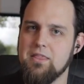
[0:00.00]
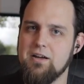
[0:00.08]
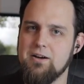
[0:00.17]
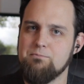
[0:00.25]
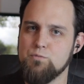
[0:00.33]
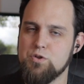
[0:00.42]

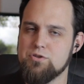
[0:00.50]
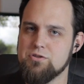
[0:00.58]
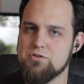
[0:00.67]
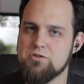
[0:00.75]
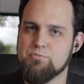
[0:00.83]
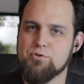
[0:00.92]
Um, you
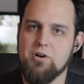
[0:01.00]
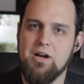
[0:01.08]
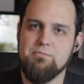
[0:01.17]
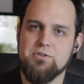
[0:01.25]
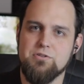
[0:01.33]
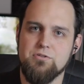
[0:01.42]
should
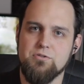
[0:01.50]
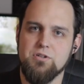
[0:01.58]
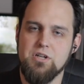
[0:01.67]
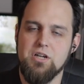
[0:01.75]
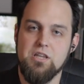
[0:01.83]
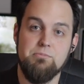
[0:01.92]
subscribe to
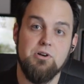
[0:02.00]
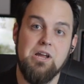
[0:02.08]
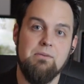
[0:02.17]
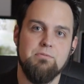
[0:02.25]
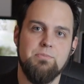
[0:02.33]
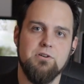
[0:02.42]
the Beer
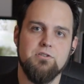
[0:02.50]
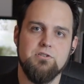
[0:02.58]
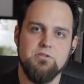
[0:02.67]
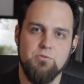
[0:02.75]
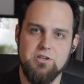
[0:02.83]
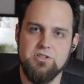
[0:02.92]
Games Beer
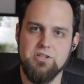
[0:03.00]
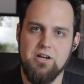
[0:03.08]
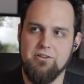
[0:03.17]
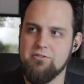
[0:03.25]
Twitch channel.